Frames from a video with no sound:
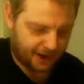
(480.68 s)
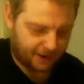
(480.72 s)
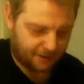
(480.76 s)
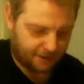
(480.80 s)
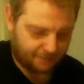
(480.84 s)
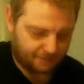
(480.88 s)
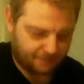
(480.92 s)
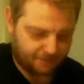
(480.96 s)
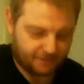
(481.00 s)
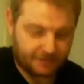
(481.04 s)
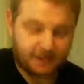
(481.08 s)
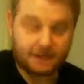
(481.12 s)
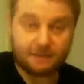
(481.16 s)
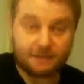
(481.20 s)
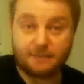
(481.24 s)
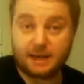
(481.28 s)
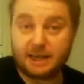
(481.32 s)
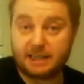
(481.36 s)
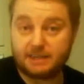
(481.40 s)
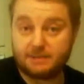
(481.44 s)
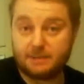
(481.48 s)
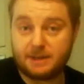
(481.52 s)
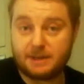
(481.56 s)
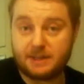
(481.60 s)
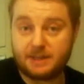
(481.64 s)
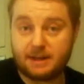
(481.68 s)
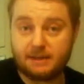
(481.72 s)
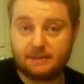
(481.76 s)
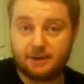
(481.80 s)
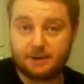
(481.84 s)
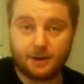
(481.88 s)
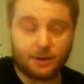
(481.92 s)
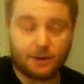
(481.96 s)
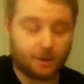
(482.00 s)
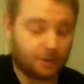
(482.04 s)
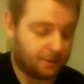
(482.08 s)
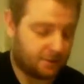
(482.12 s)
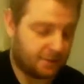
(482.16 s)
up, it makes me sound
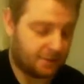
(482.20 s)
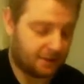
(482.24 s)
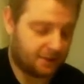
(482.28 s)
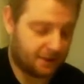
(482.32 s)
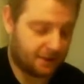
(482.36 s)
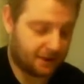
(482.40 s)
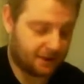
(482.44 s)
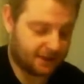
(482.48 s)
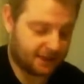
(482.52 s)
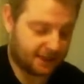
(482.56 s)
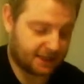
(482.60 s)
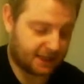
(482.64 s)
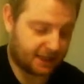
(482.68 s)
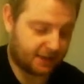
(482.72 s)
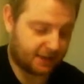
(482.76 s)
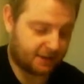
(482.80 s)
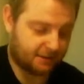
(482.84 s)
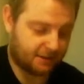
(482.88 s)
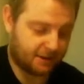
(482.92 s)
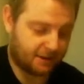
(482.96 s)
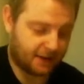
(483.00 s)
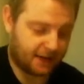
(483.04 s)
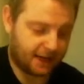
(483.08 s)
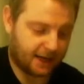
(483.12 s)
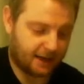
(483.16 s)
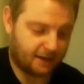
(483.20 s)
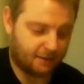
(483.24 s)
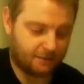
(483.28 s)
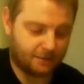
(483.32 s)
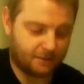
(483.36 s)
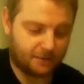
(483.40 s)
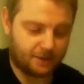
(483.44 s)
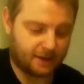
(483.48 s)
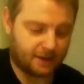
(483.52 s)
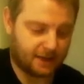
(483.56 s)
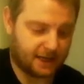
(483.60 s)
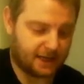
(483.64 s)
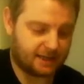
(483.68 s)
old, but when I was a kid growing up,
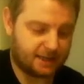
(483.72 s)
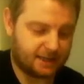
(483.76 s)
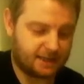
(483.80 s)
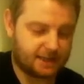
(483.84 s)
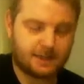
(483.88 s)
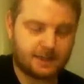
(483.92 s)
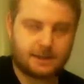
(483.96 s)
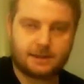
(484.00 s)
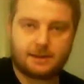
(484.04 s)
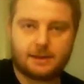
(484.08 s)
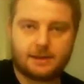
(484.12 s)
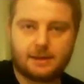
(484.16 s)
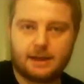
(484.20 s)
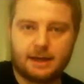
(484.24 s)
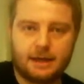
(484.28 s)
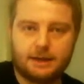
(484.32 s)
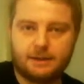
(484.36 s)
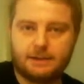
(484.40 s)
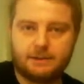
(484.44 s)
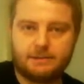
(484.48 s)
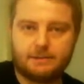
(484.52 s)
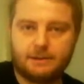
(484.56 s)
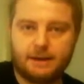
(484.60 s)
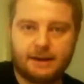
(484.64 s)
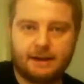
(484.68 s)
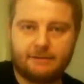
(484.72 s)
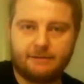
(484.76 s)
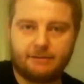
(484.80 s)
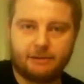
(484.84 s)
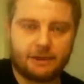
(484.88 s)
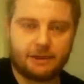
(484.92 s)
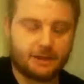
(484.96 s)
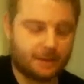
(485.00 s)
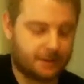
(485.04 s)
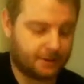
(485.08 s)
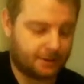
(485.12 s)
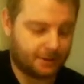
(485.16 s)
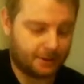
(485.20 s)
these things were never
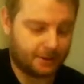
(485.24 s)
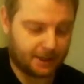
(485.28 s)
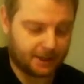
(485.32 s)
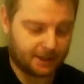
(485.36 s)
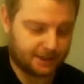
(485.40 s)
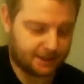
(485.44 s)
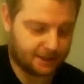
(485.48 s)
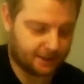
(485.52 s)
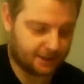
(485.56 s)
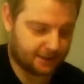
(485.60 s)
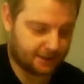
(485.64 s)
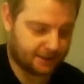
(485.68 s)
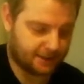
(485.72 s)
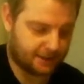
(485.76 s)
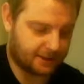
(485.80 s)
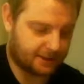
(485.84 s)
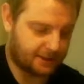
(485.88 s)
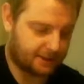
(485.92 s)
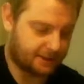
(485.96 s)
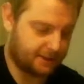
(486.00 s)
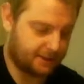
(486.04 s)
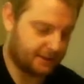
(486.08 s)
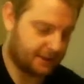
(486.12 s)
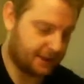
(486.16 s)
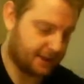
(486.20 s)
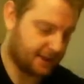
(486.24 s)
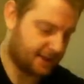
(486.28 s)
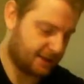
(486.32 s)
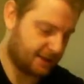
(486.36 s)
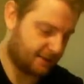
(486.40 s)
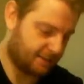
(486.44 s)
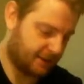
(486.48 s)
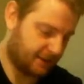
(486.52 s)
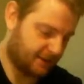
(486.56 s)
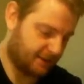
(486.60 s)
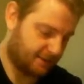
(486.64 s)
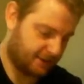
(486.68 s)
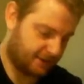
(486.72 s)
enjoyed, so it's a
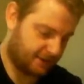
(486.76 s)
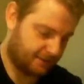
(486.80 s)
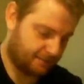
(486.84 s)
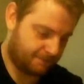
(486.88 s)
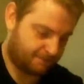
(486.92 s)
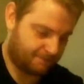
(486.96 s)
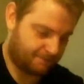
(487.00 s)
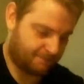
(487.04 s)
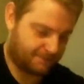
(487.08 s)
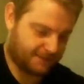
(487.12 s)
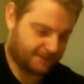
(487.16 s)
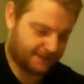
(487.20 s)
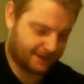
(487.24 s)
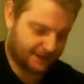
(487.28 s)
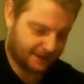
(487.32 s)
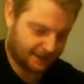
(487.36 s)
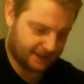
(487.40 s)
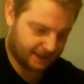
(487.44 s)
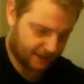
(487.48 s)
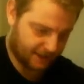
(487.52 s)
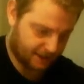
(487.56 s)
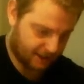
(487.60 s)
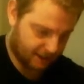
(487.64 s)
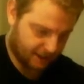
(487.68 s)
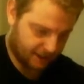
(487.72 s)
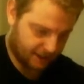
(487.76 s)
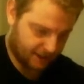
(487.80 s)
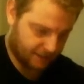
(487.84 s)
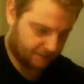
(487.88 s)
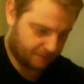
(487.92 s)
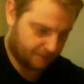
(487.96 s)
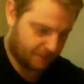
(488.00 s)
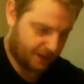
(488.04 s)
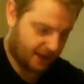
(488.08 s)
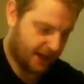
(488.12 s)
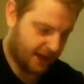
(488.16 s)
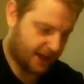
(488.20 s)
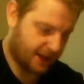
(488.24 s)
bit of a
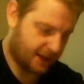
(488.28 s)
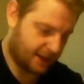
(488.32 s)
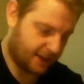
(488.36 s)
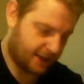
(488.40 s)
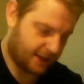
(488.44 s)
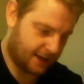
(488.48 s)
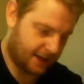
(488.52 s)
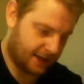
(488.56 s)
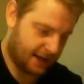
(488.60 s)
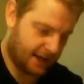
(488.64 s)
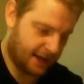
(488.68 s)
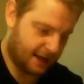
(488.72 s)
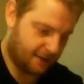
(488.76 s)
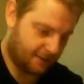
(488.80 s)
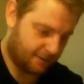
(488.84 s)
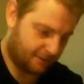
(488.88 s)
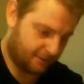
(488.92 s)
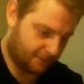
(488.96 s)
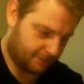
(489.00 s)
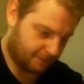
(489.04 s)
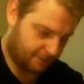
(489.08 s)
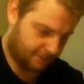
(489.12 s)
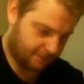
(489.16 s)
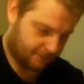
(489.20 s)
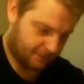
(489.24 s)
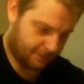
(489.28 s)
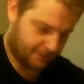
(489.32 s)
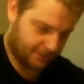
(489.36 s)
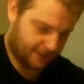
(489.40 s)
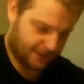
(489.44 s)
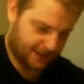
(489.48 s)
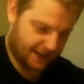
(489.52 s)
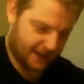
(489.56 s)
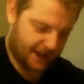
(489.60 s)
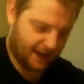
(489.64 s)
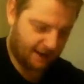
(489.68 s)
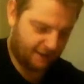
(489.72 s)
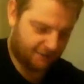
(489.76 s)
pain that now
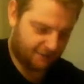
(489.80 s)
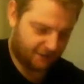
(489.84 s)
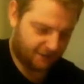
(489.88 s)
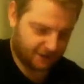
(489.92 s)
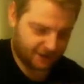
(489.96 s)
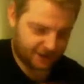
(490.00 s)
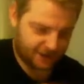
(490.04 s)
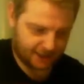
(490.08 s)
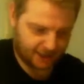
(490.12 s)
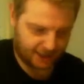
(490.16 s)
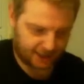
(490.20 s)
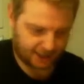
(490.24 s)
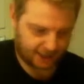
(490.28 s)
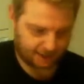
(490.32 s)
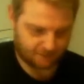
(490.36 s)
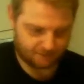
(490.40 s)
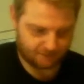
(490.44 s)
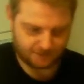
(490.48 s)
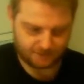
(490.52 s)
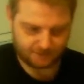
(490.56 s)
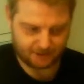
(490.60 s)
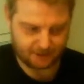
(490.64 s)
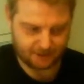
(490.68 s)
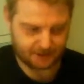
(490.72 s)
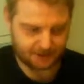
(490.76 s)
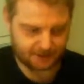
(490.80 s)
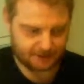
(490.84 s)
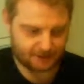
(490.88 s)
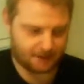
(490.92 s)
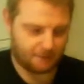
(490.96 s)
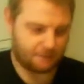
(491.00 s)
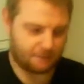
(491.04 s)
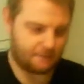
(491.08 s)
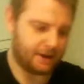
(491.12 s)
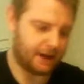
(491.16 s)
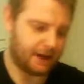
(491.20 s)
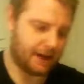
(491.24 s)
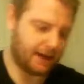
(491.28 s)
everything comes with
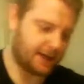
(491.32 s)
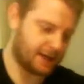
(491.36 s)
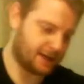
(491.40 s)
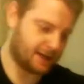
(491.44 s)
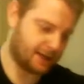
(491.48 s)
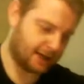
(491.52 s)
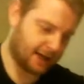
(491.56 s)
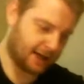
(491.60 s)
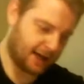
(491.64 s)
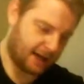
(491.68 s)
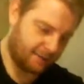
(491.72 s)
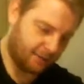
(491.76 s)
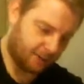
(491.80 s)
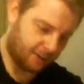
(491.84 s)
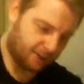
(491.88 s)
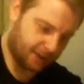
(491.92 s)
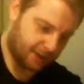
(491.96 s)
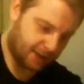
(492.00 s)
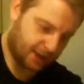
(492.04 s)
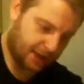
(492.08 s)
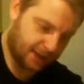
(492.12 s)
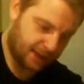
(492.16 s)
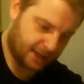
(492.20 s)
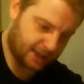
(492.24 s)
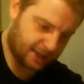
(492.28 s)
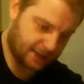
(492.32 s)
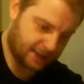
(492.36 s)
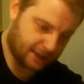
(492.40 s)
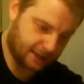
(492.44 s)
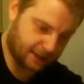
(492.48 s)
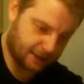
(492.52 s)
a million cable ties.